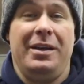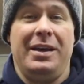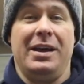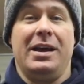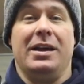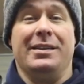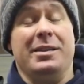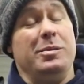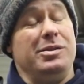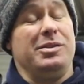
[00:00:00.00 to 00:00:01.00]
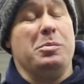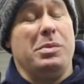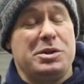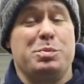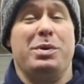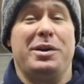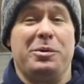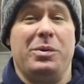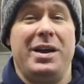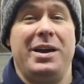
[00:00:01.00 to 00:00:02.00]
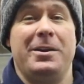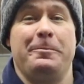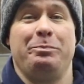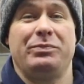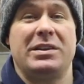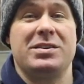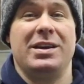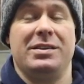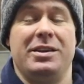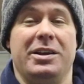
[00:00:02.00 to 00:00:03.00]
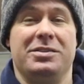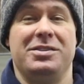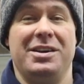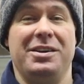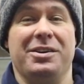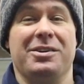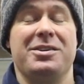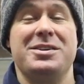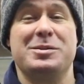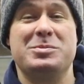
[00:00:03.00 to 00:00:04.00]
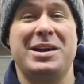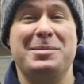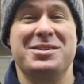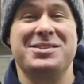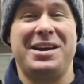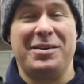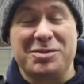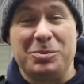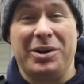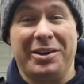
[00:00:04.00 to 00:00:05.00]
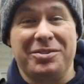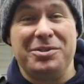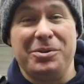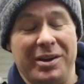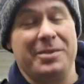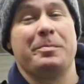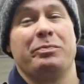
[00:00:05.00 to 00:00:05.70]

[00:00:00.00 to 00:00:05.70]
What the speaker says: And the much better way to get things done in a hurry sometimes is to have someone else do it.